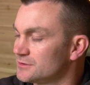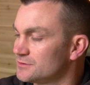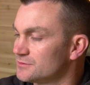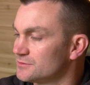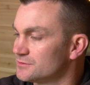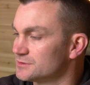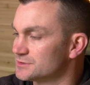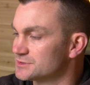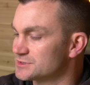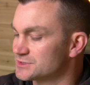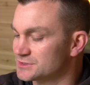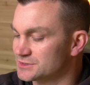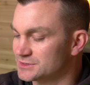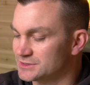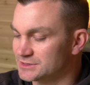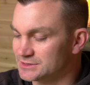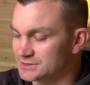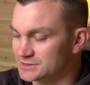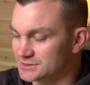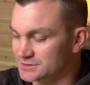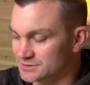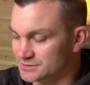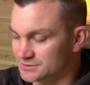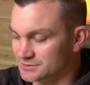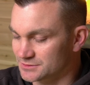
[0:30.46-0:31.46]
which
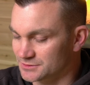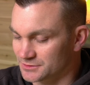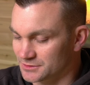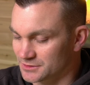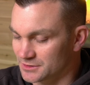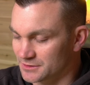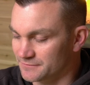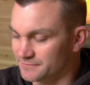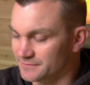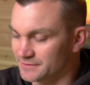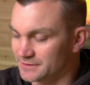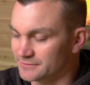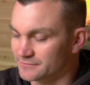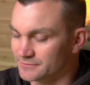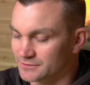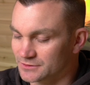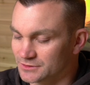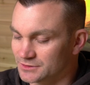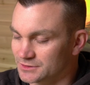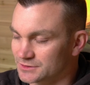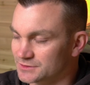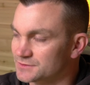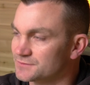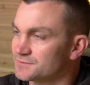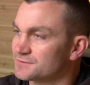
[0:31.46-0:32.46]
these are our favorite
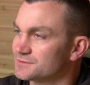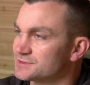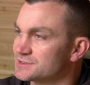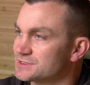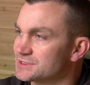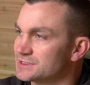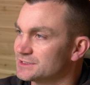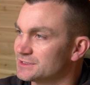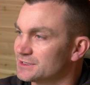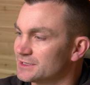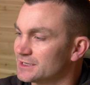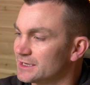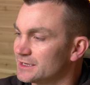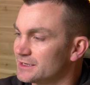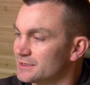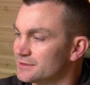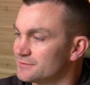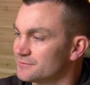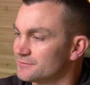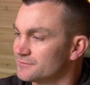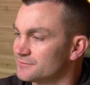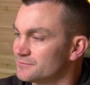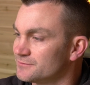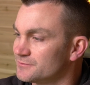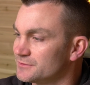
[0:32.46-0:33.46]
hooks for steelhead,
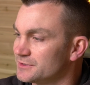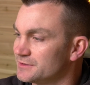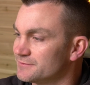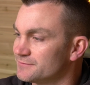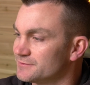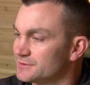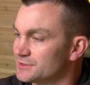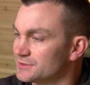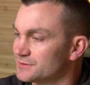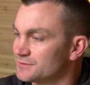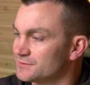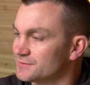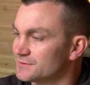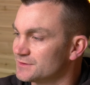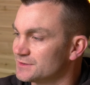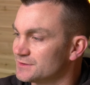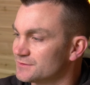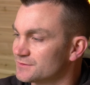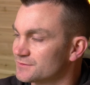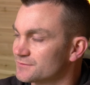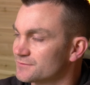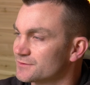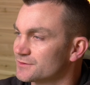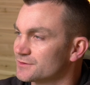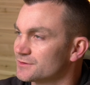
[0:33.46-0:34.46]
and we even use these
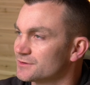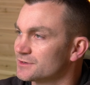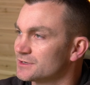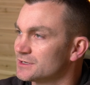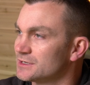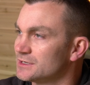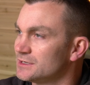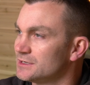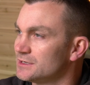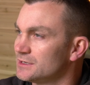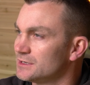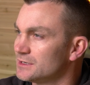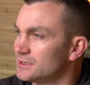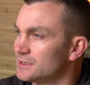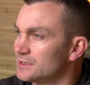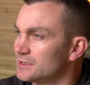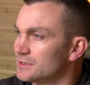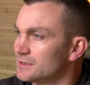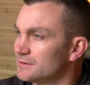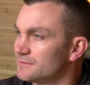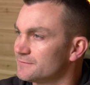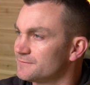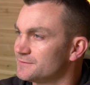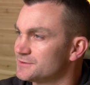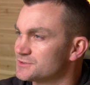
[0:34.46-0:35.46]
for
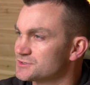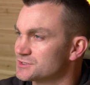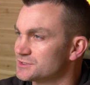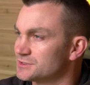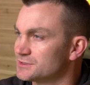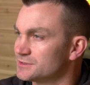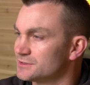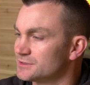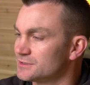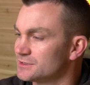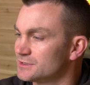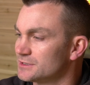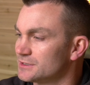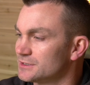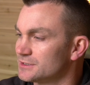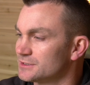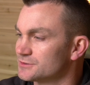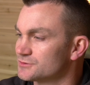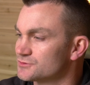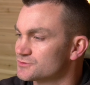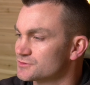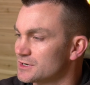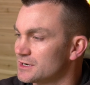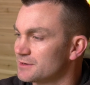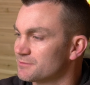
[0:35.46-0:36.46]
fishing
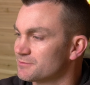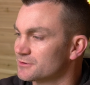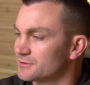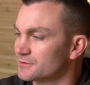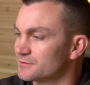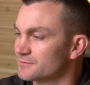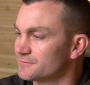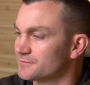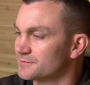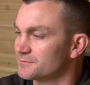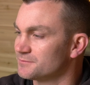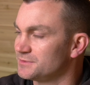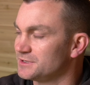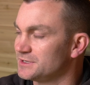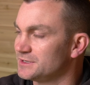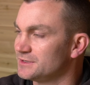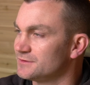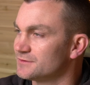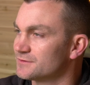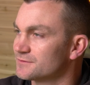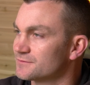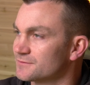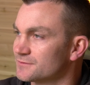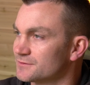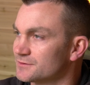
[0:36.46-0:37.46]
dropper for
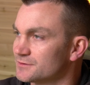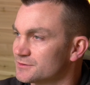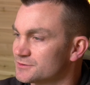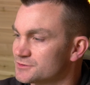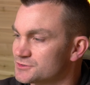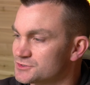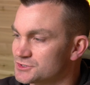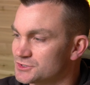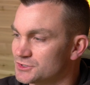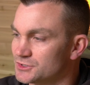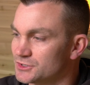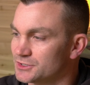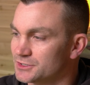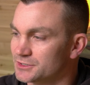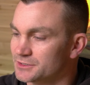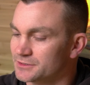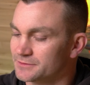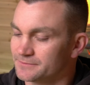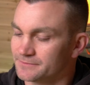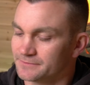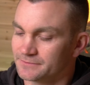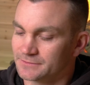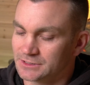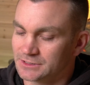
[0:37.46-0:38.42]
beads for Chinook.